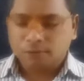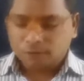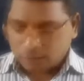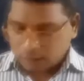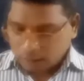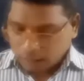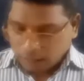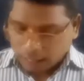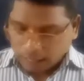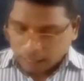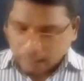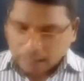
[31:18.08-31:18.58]

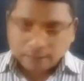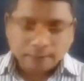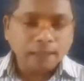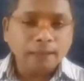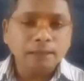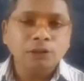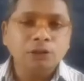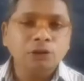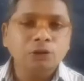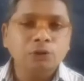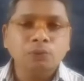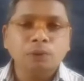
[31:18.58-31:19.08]
And that
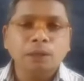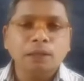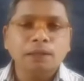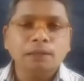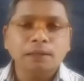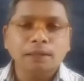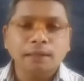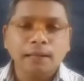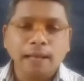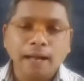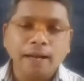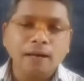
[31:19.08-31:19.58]
is why the
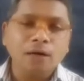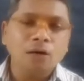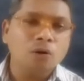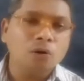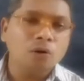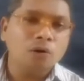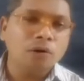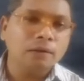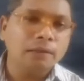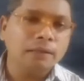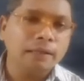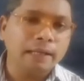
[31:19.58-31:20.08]

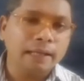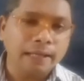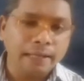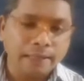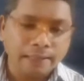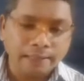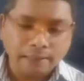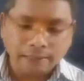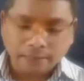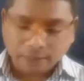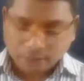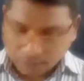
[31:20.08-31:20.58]
landlord
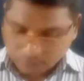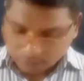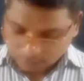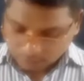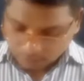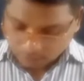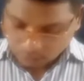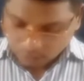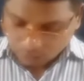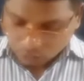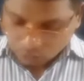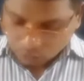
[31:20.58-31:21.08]
agreed
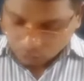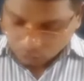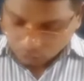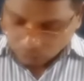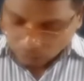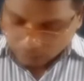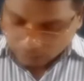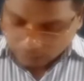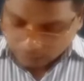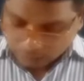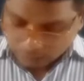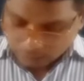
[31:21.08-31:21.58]
to
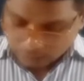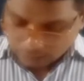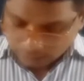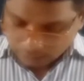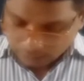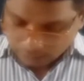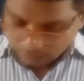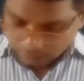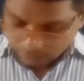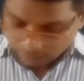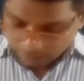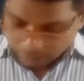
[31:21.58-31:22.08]
return the
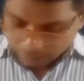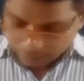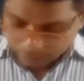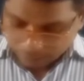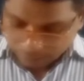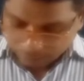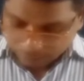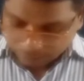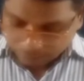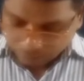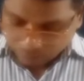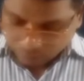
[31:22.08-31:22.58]
money.
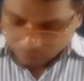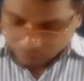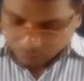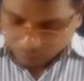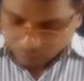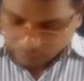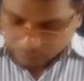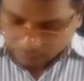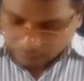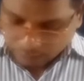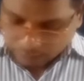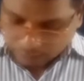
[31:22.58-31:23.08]

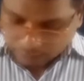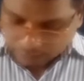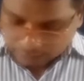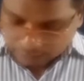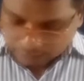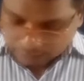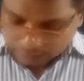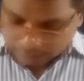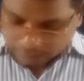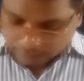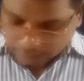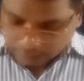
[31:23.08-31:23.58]

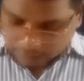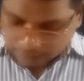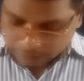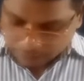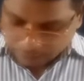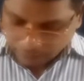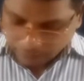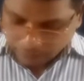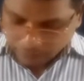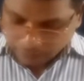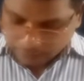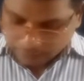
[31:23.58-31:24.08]
Gandhiji
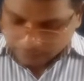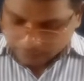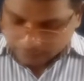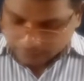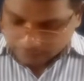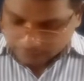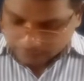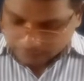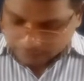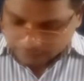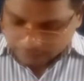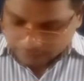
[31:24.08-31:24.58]
explained
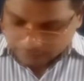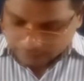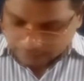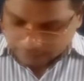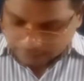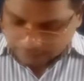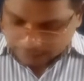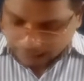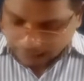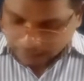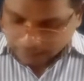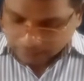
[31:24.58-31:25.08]
his
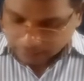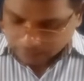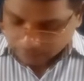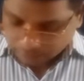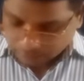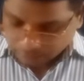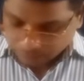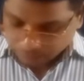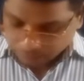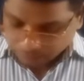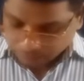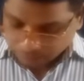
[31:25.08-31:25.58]
stand.
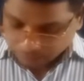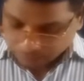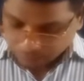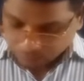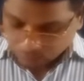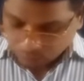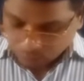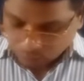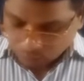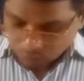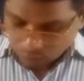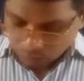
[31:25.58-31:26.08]

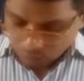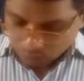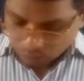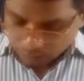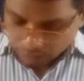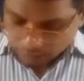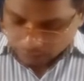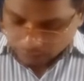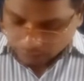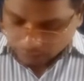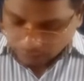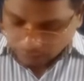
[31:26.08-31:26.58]

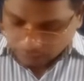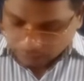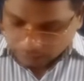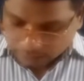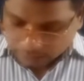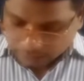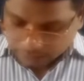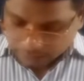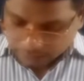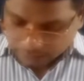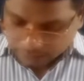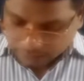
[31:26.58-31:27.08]

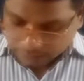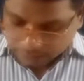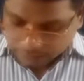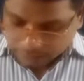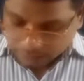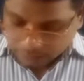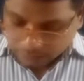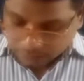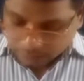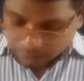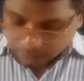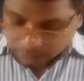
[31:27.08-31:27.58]
Gandhiji
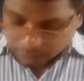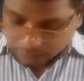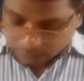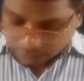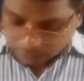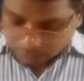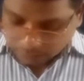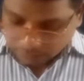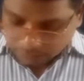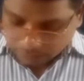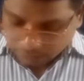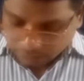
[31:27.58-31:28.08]

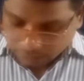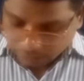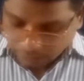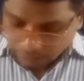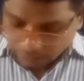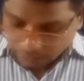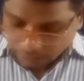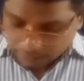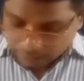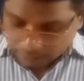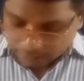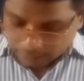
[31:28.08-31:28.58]

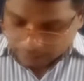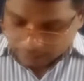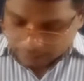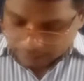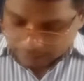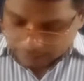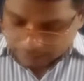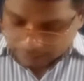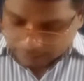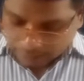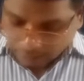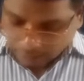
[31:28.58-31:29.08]
justified his
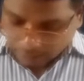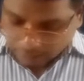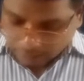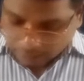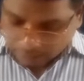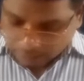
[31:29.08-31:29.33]
stand